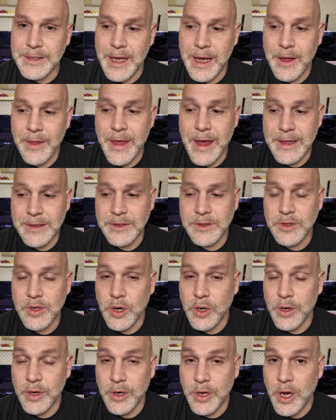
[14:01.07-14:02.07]
how that
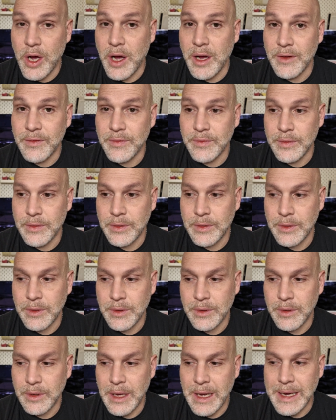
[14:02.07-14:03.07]
started off.
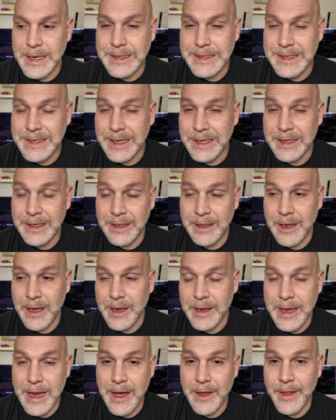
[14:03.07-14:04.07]
I didn't
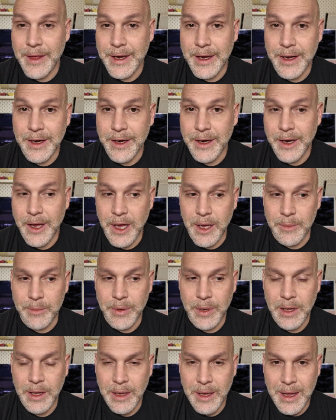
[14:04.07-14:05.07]
like how that ended
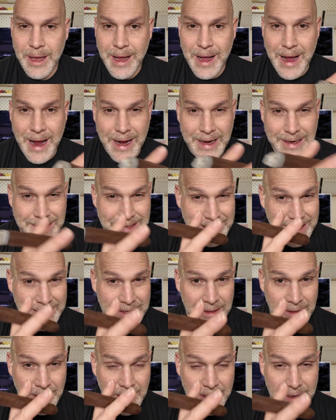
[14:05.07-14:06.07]
up. I
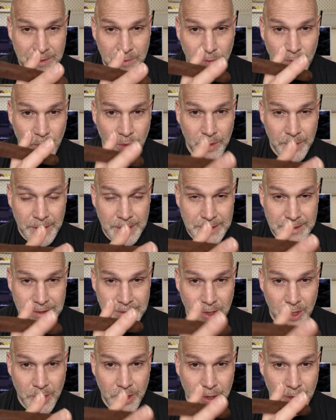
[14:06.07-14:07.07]
didn't like where this
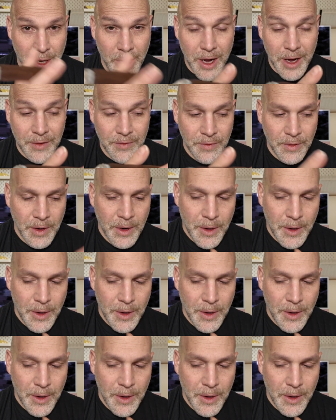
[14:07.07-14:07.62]
started off.